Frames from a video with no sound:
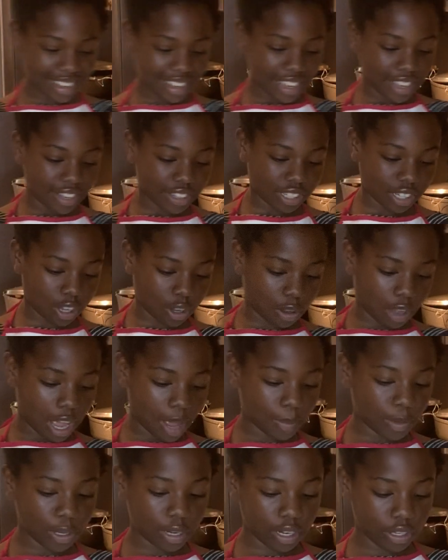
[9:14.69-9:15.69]
So I'm
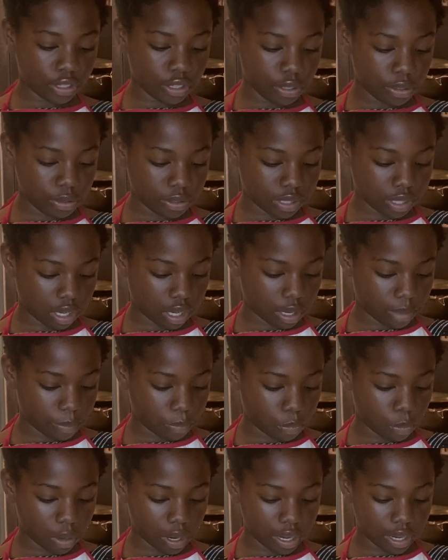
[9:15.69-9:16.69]
going to use
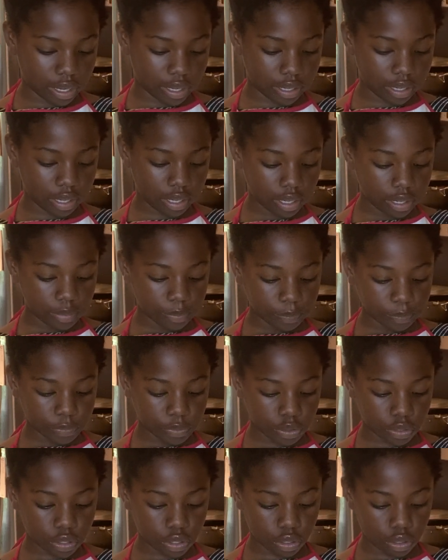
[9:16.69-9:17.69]
1,
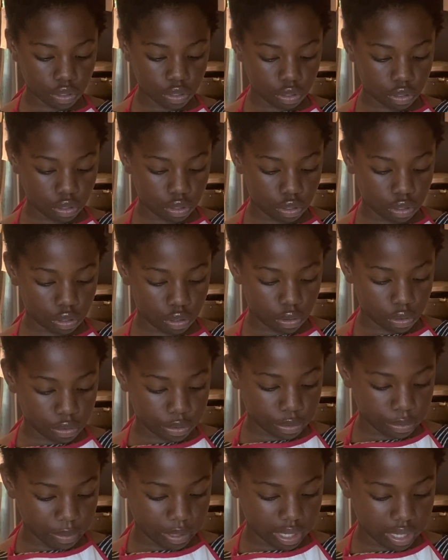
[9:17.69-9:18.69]
2,
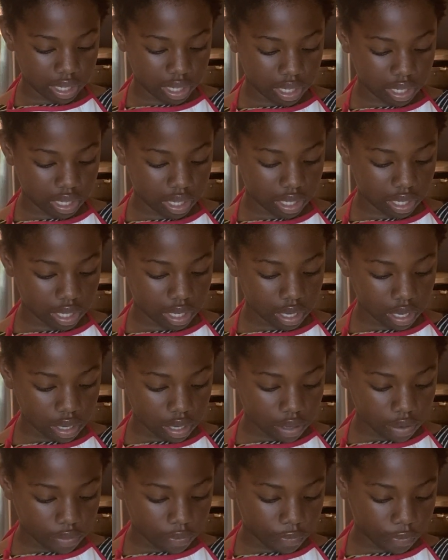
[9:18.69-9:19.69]
3,
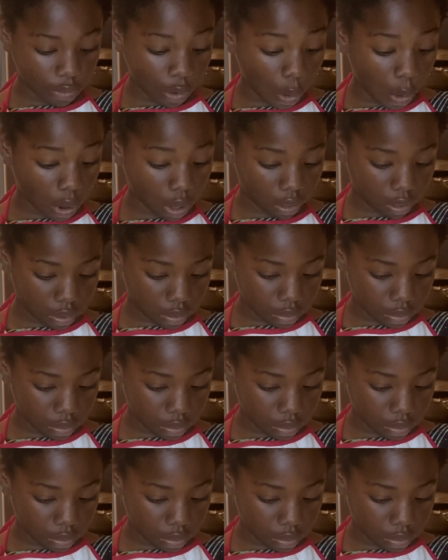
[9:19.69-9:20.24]
4,